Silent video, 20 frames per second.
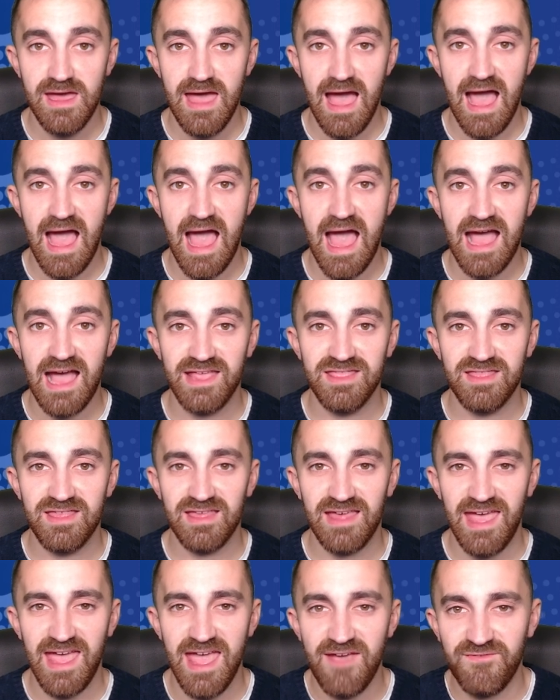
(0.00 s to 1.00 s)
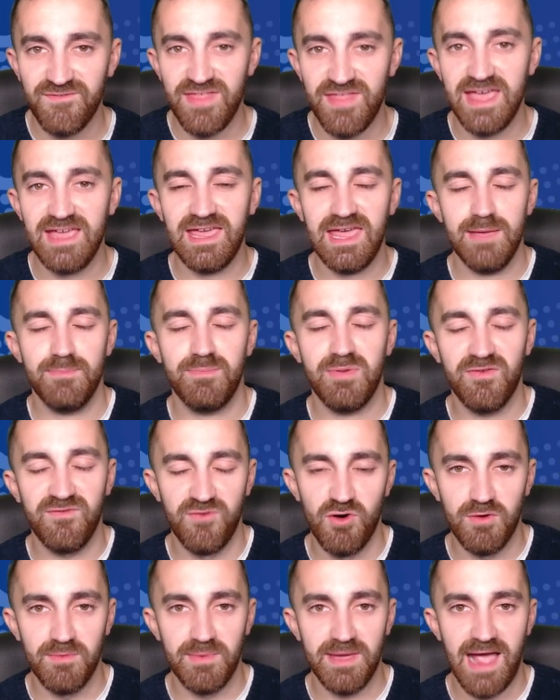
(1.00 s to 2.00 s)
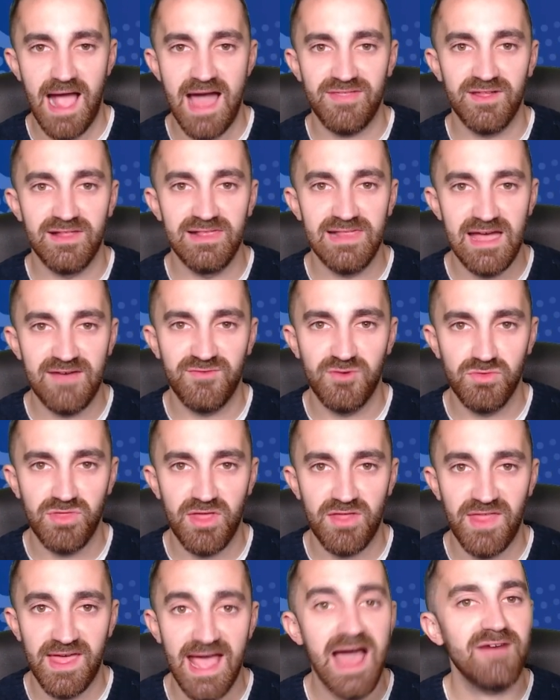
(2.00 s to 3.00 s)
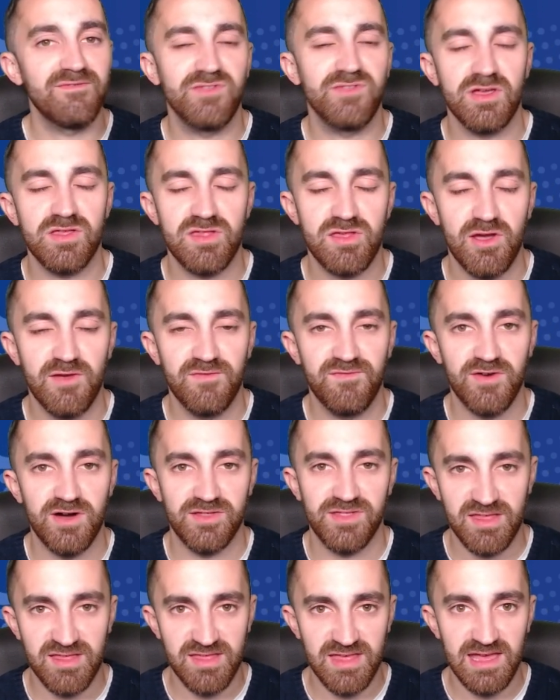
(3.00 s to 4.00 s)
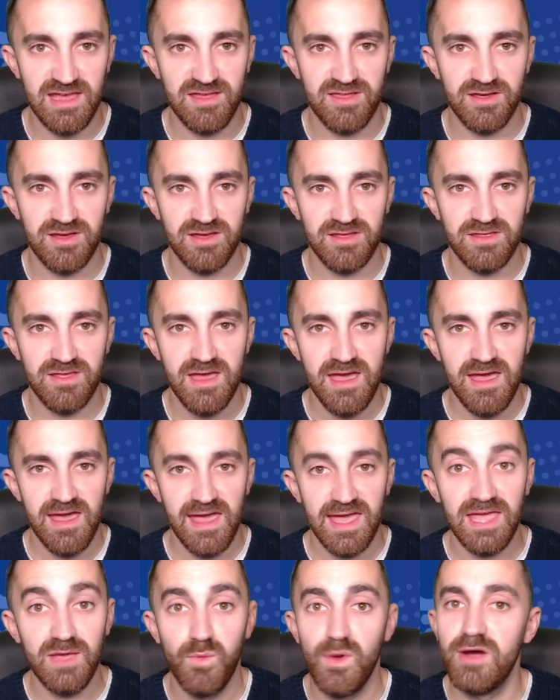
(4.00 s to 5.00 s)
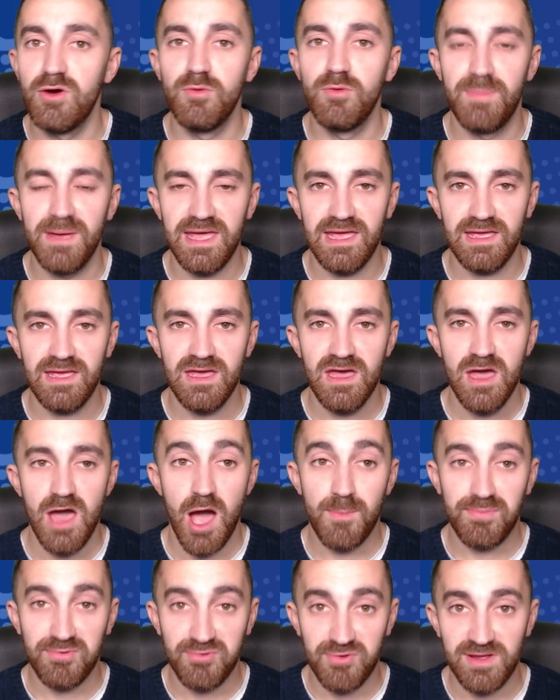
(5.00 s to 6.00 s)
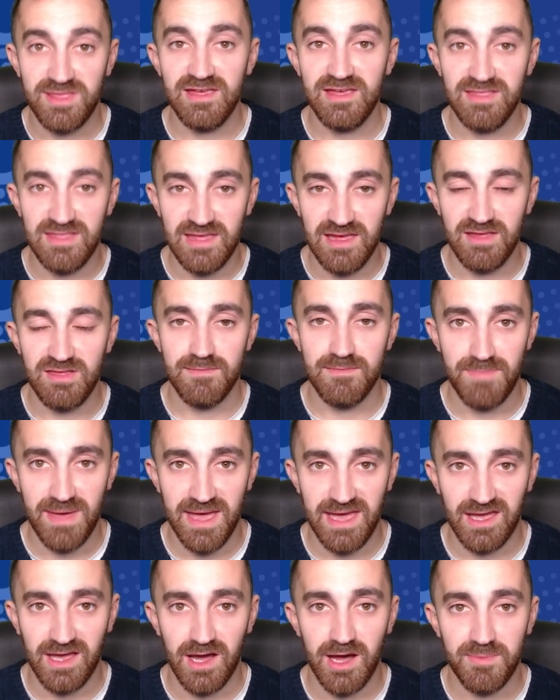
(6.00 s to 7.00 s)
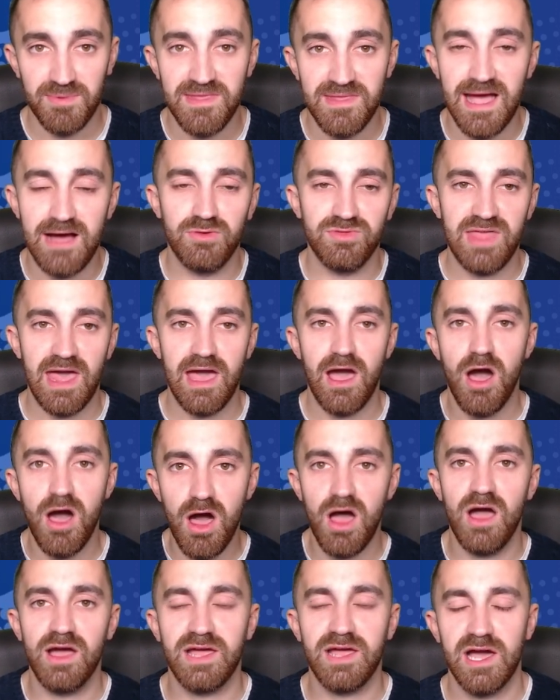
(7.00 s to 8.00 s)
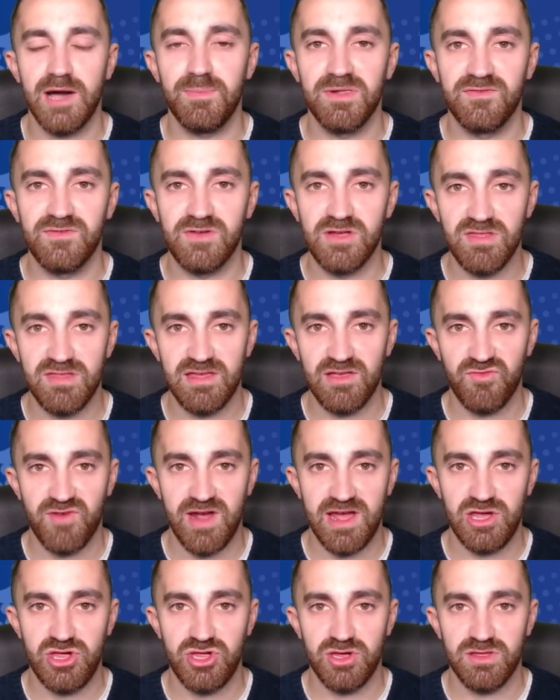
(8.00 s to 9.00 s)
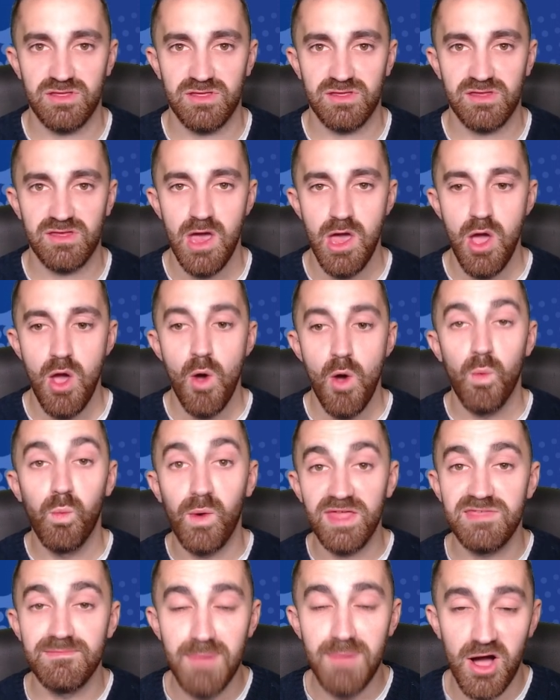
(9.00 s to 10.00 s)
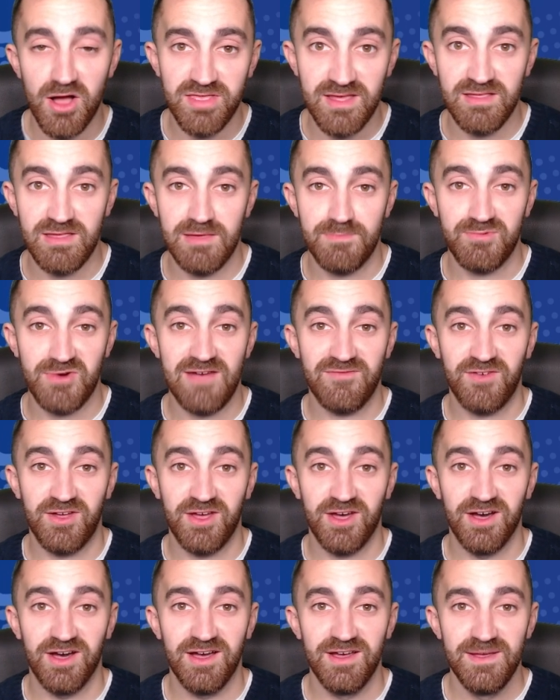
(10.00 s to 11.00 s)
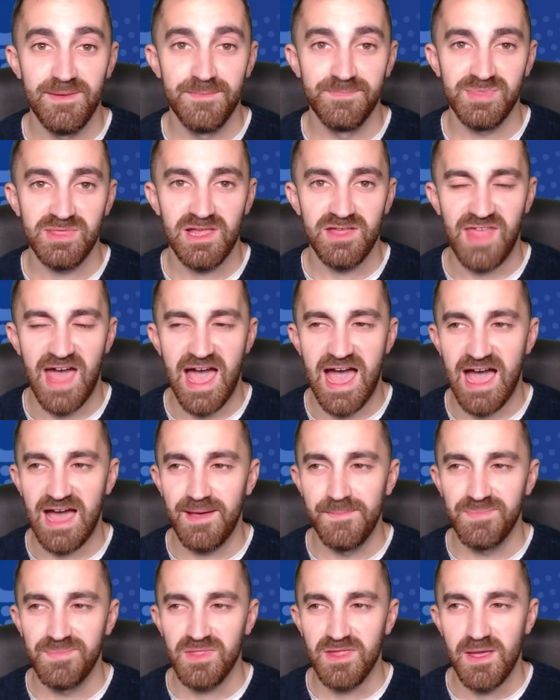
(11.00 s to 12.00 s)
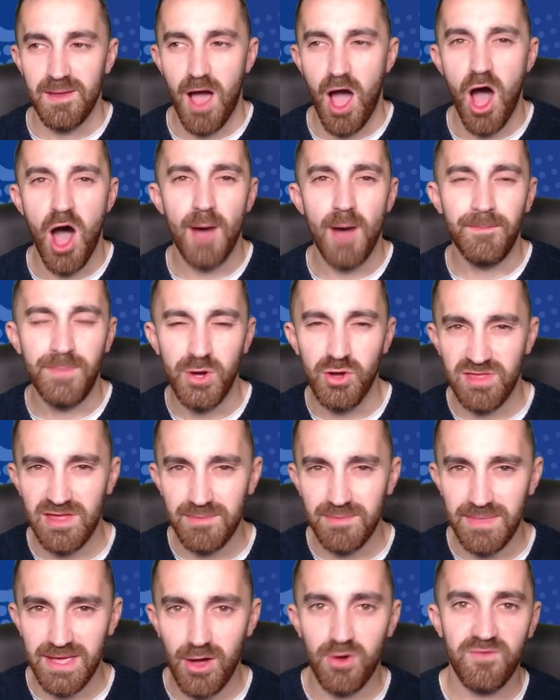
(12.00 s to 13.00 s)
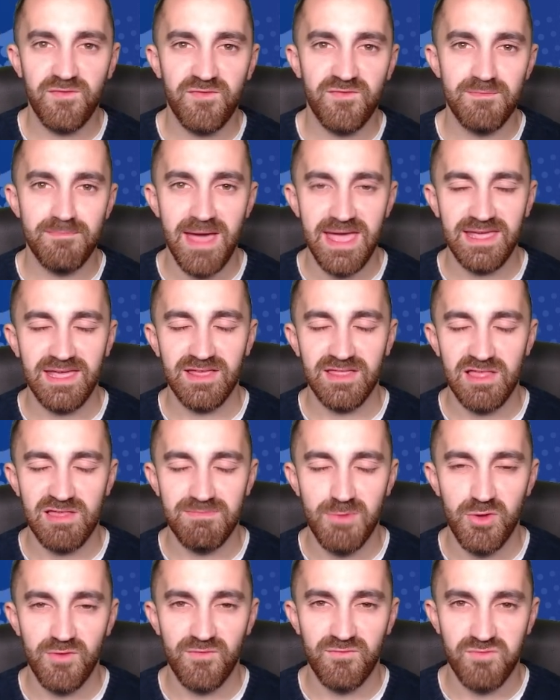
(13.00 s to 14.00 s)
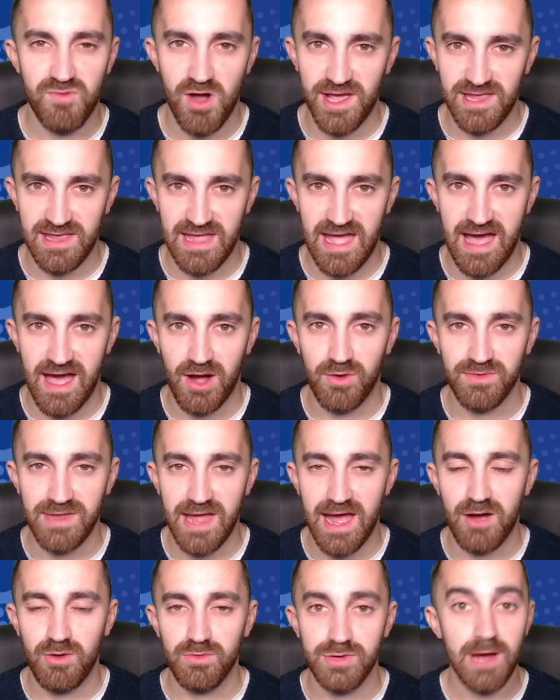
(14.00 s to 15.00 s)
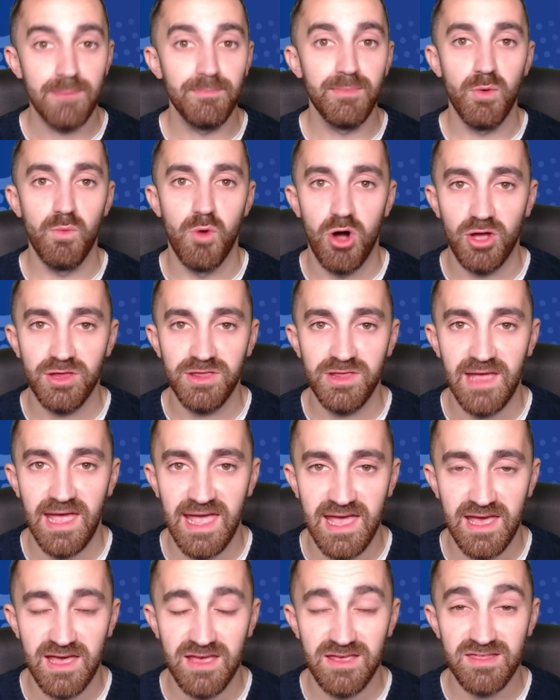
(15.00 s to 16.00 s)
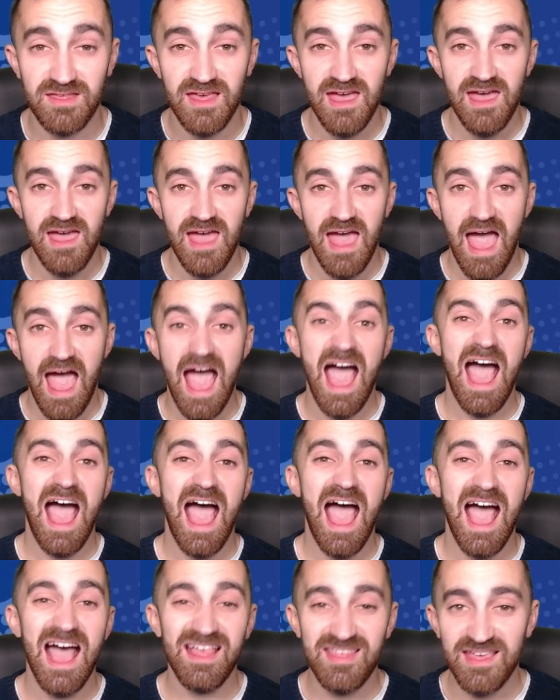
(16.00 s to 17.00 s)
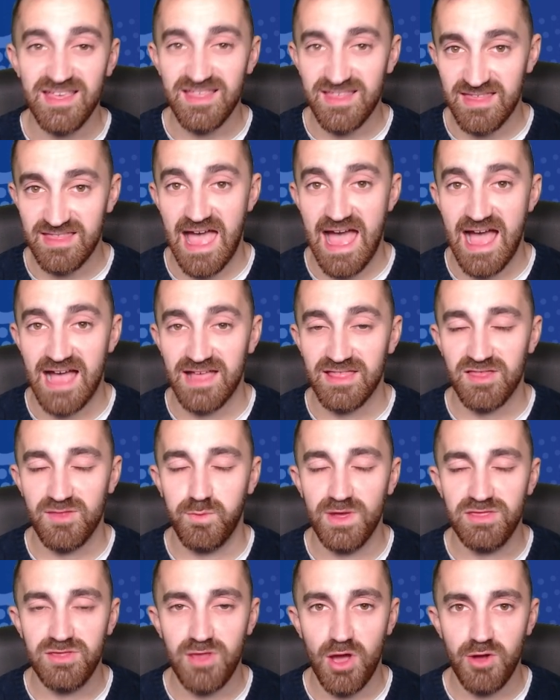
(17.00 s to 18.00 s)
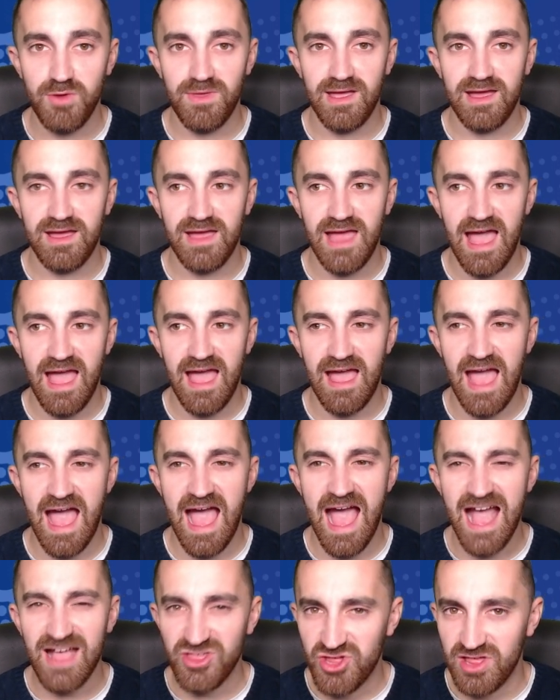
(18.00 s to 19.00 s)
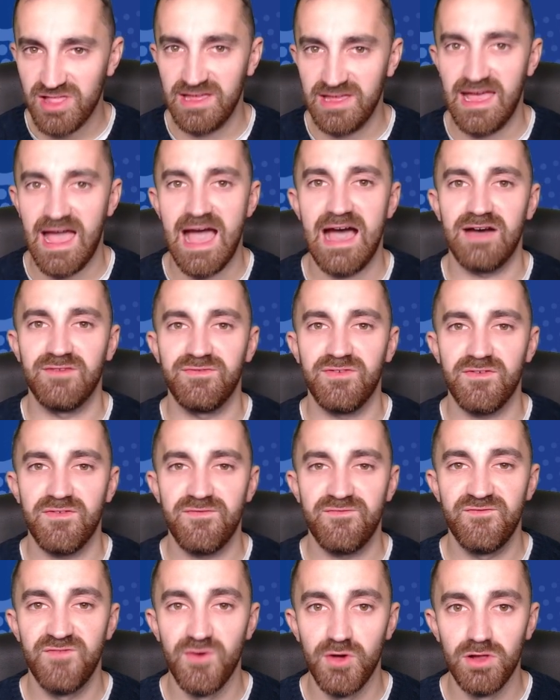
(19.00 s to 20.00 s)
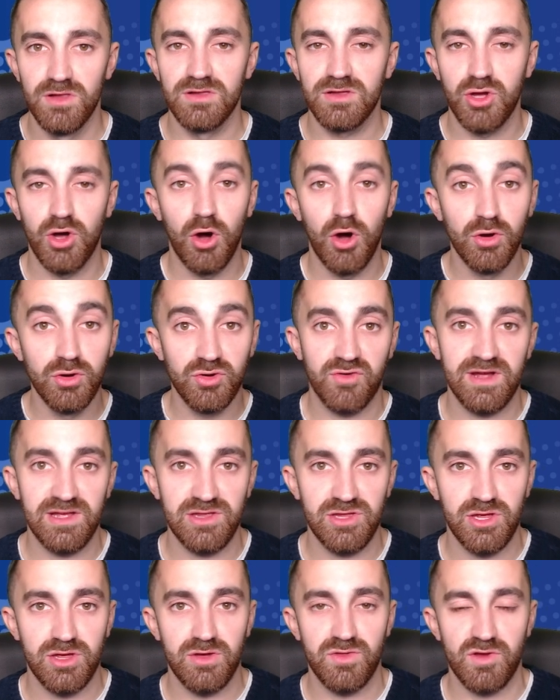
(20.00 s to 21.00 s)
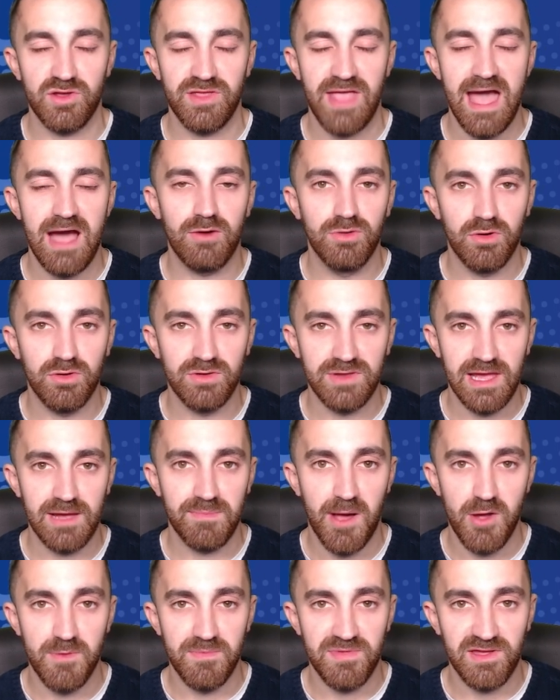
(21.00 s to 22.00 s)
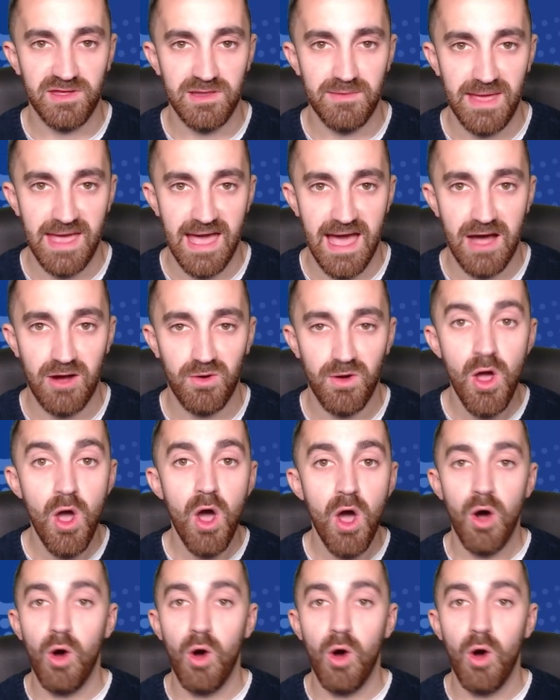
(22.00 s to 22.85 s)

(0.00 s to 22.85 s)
And if they keep performing at the level that they have done so far this season, he will be a pretty decent pickup. Now, there are a couple of considerations with Martin Dubravka that are putting me off making this move right now. Now, number one is, as it stands, we don't actually have full concrete news on how long Nick Pope's going to be out.